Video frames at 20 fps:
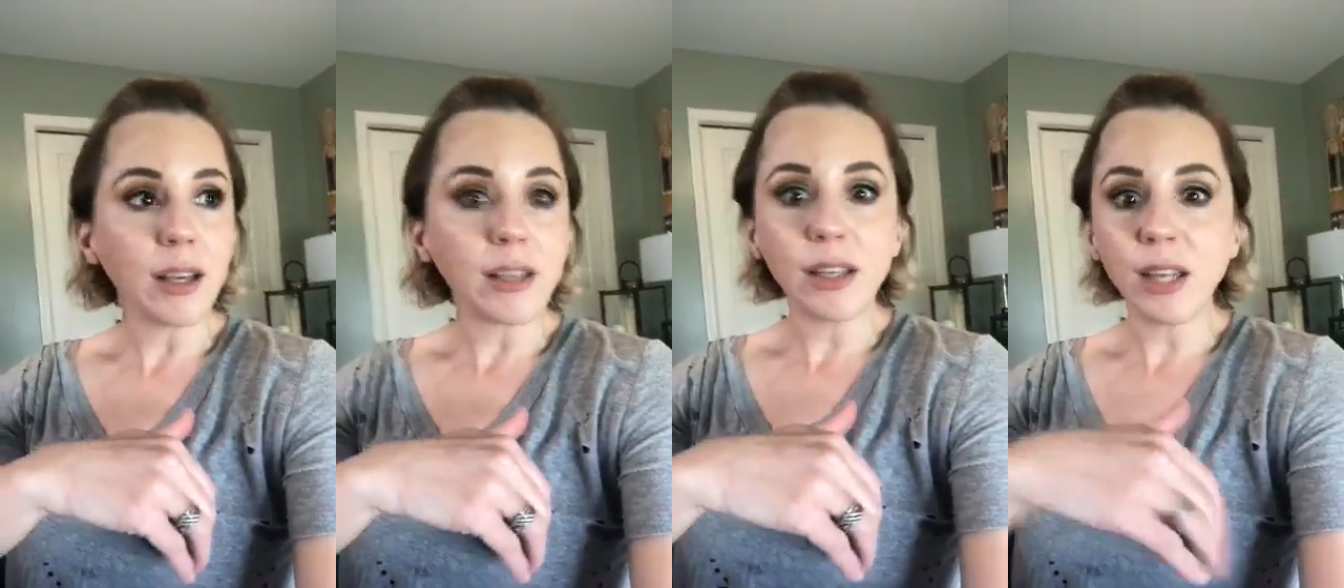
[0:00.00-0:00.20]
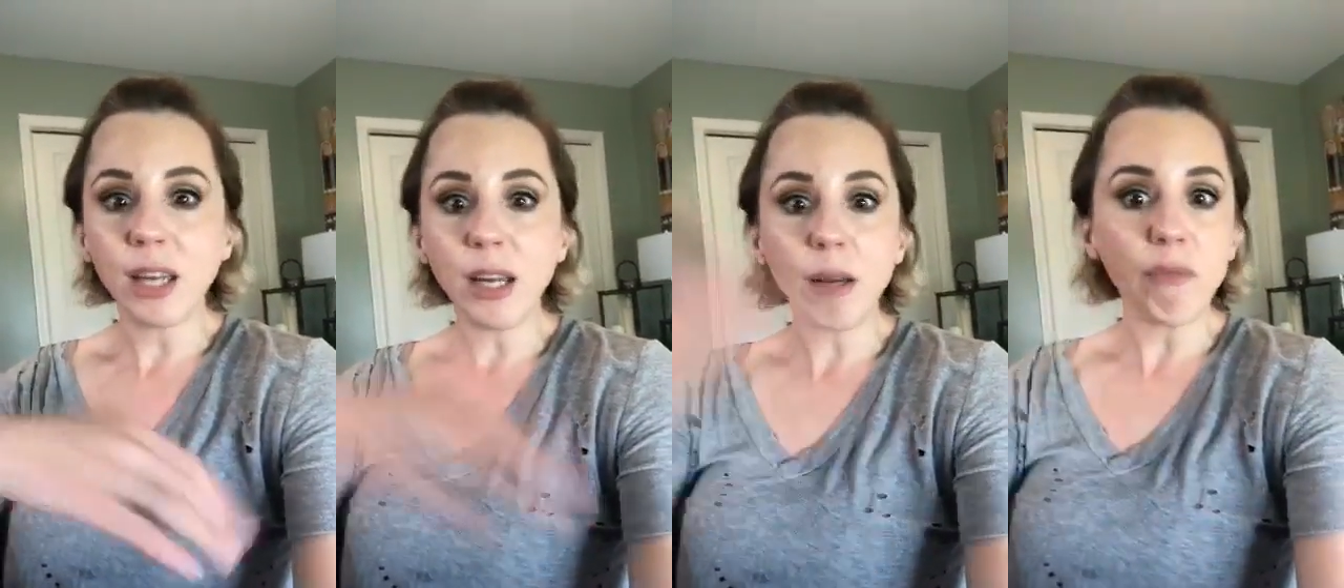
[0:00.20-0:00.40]

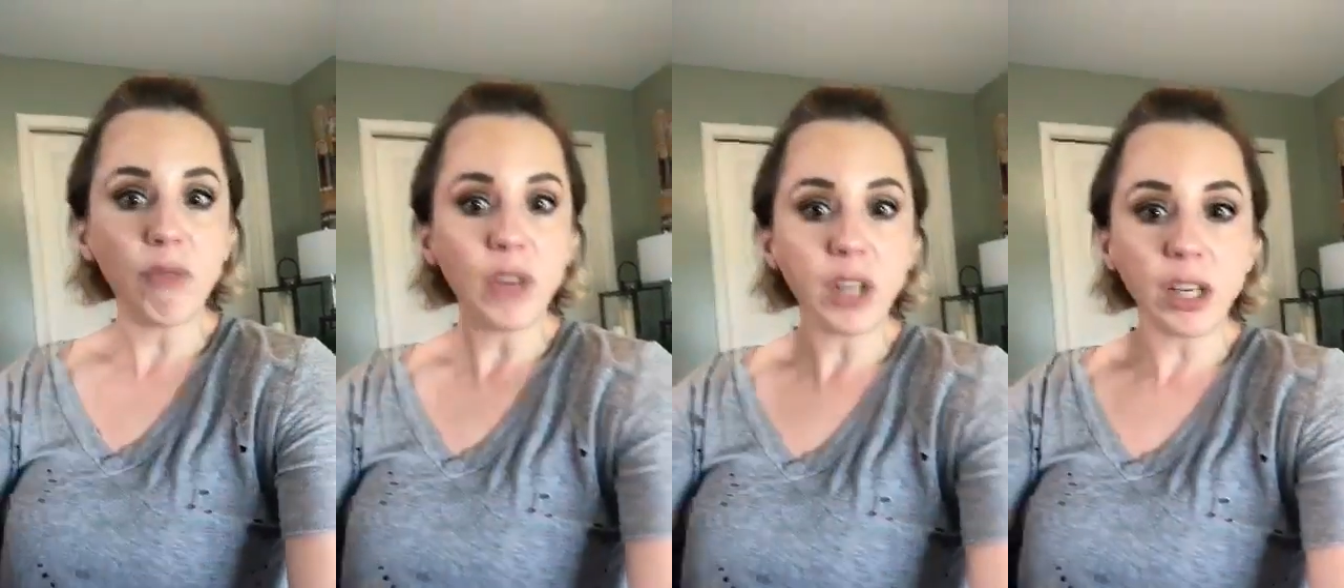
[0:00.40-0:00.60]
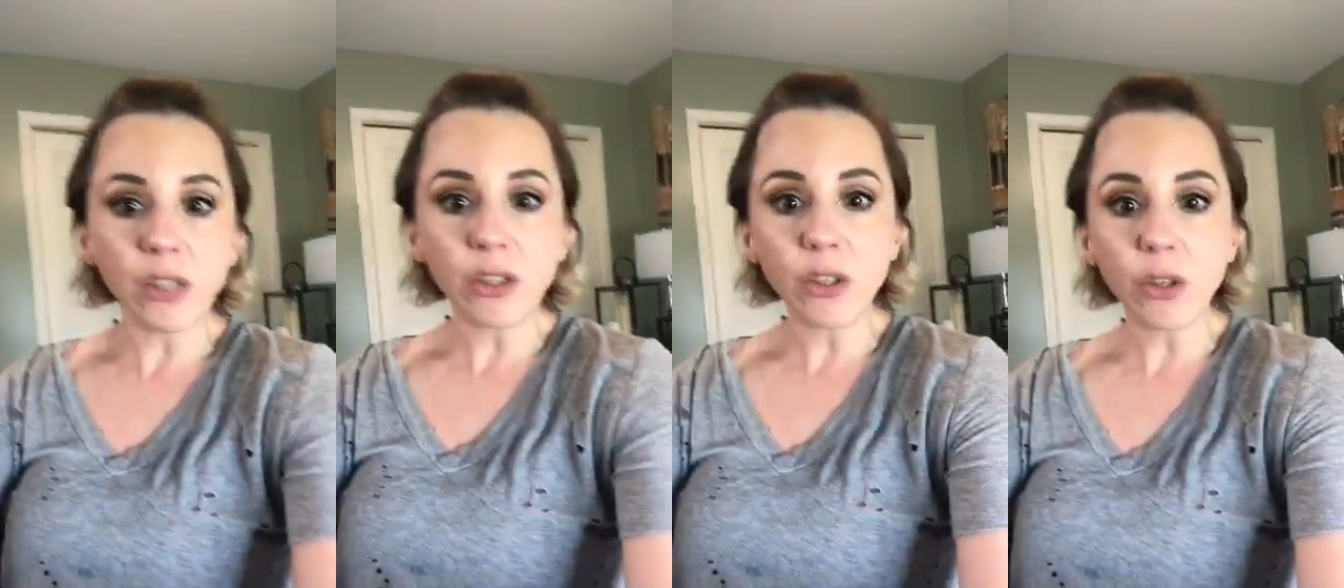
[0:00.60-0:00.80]
keep
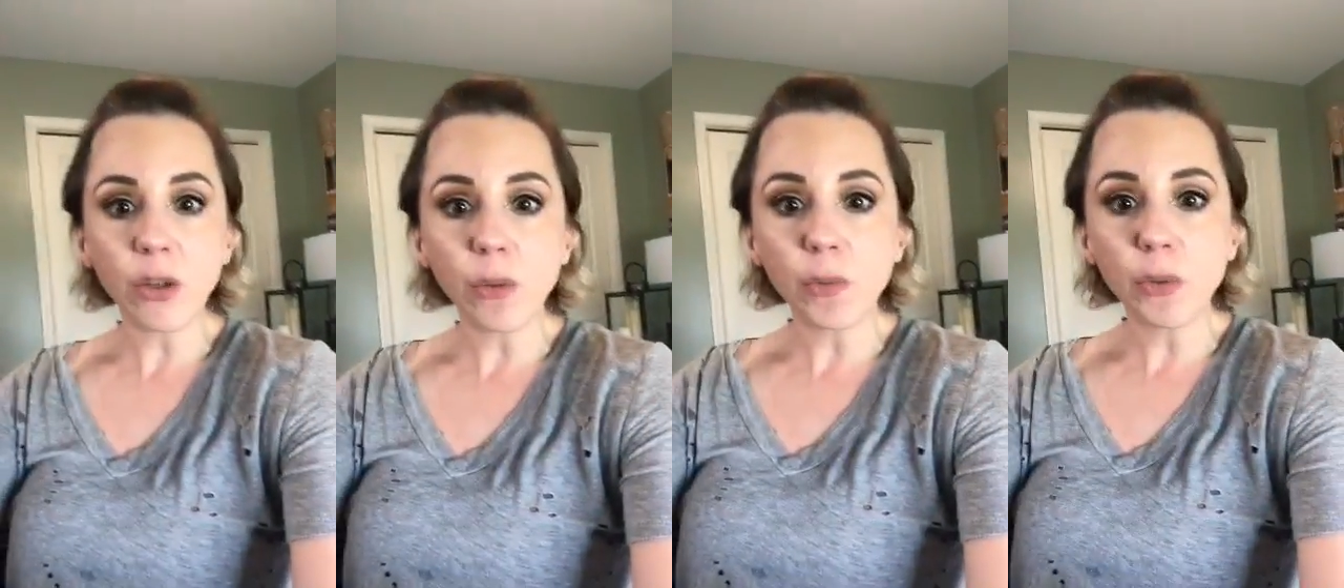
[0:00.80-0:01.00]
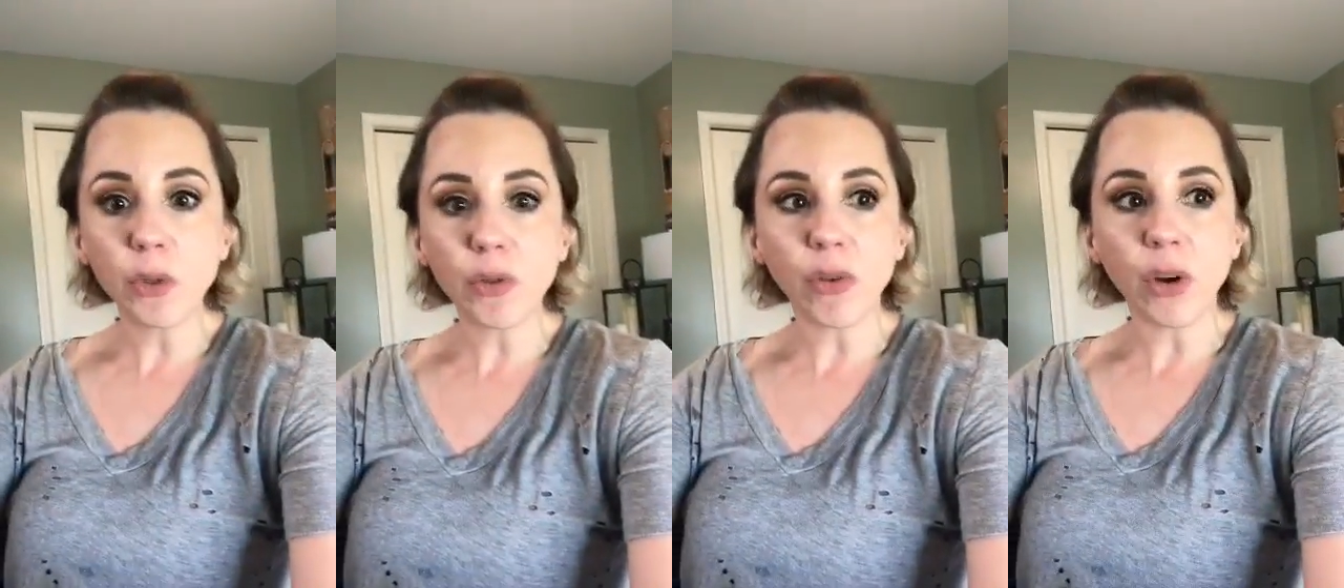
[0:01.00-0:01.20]
feeding
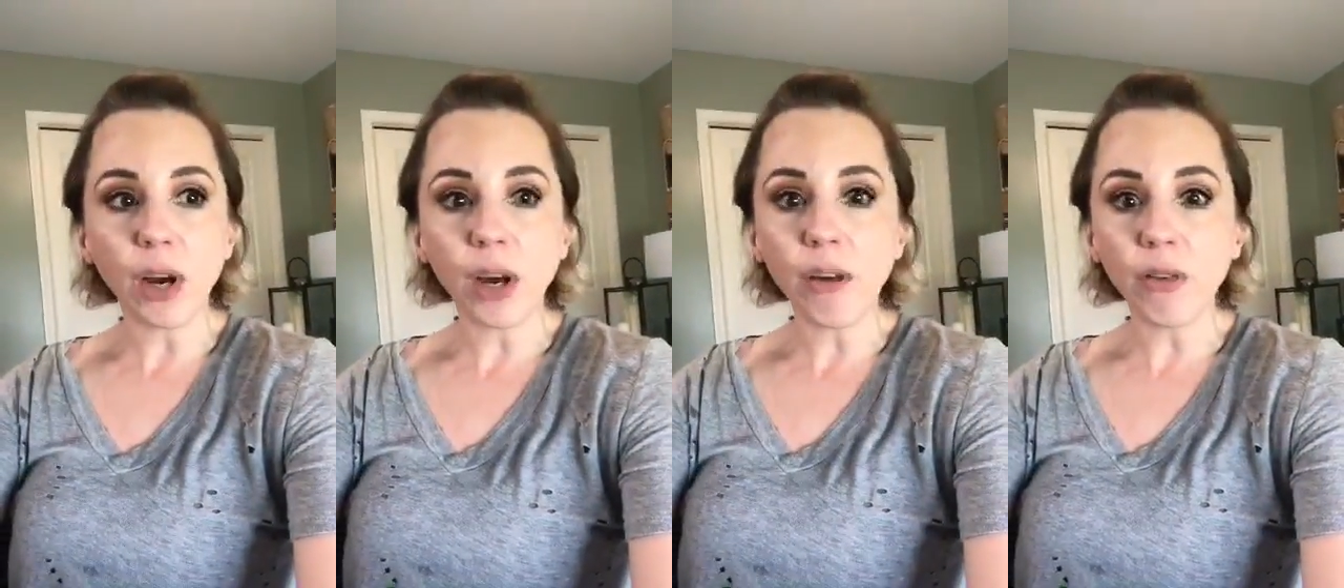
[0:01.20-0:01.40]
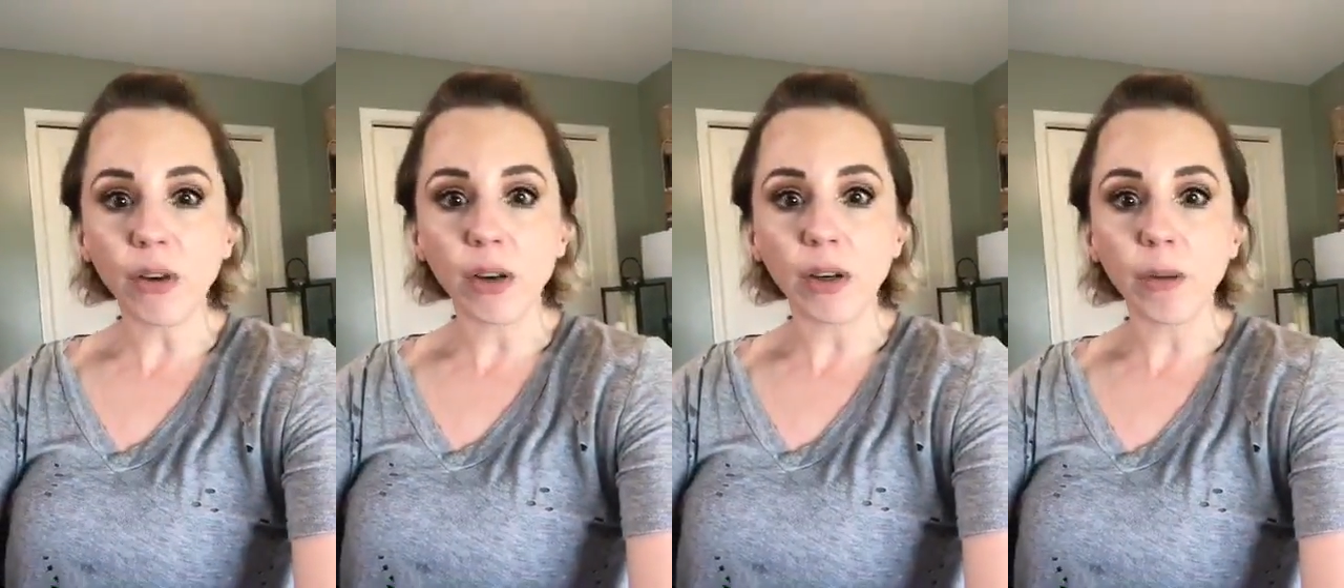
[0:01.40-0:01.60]
tubes
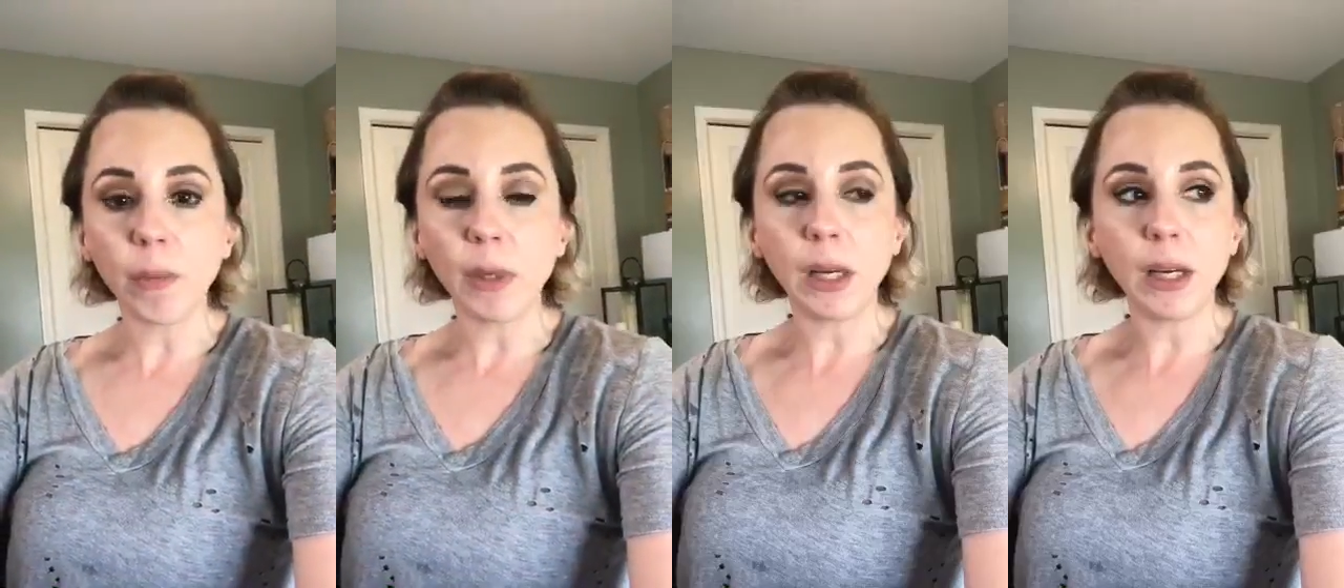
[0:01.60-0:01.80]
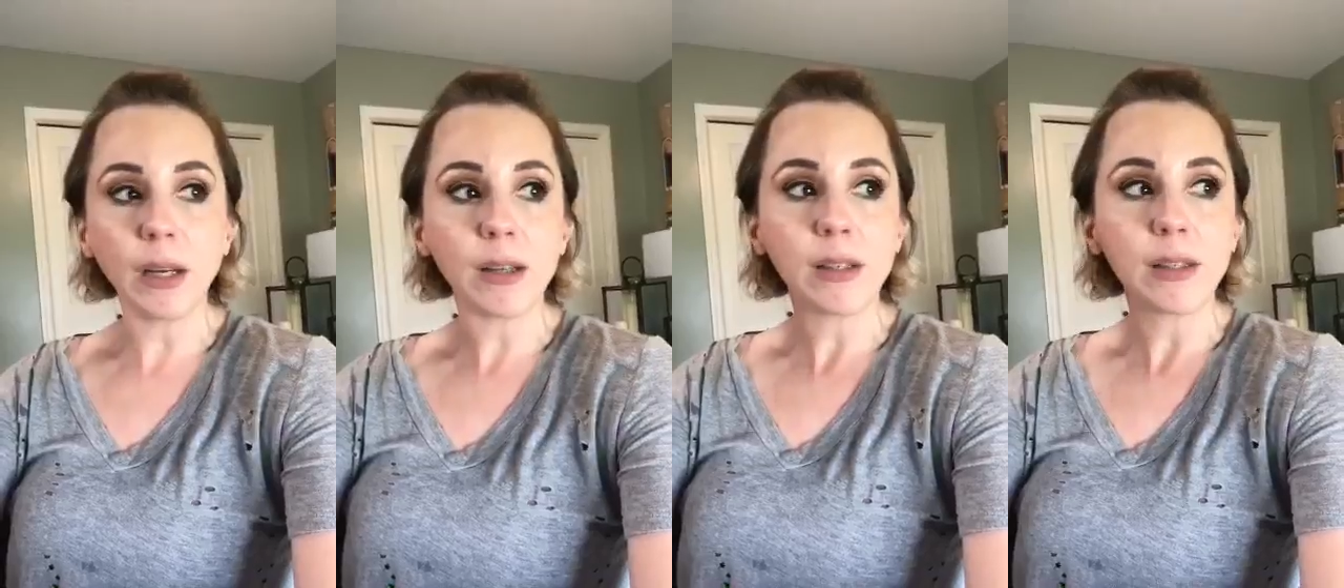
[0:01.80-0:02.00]
forever
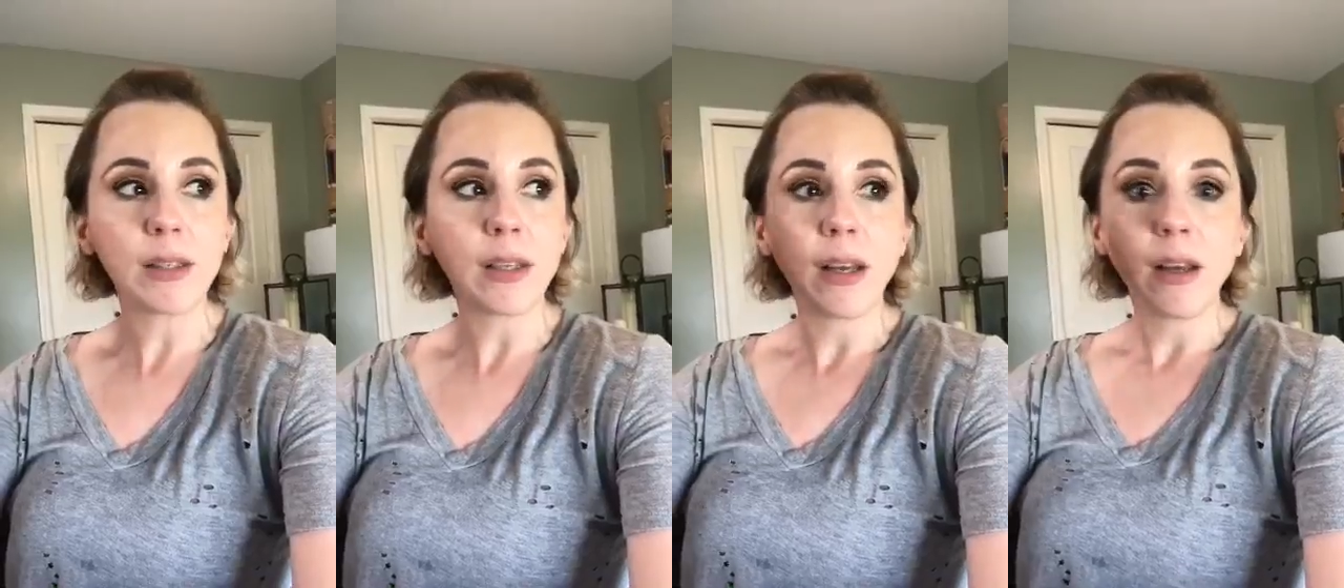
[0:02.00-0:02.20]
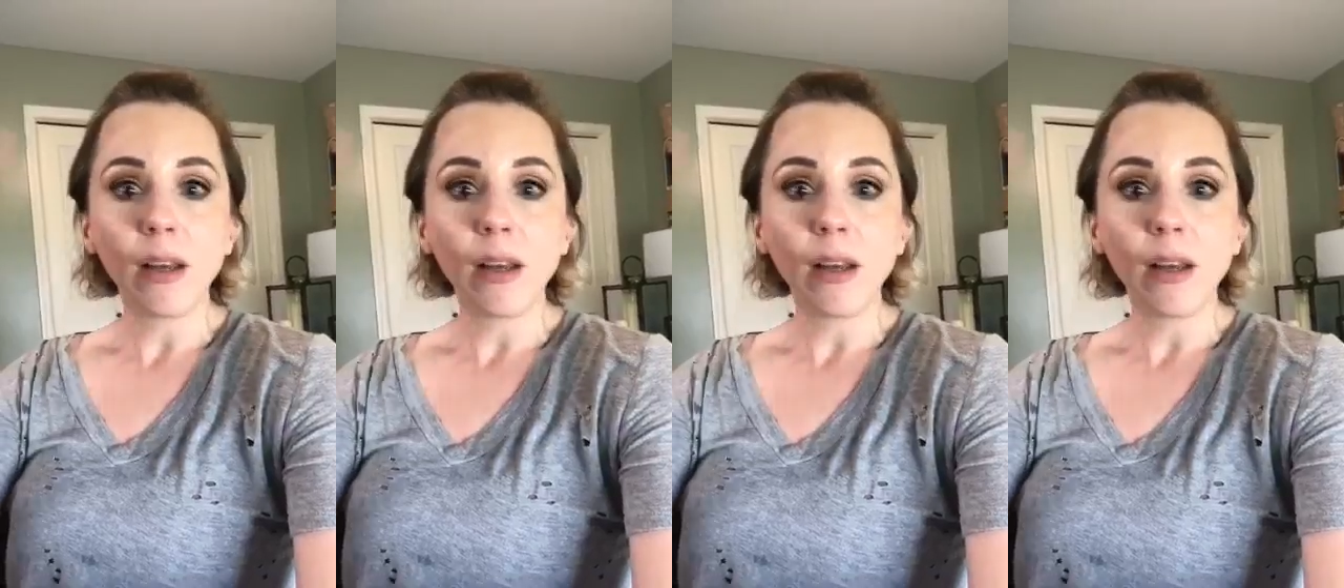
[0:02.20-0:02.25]
because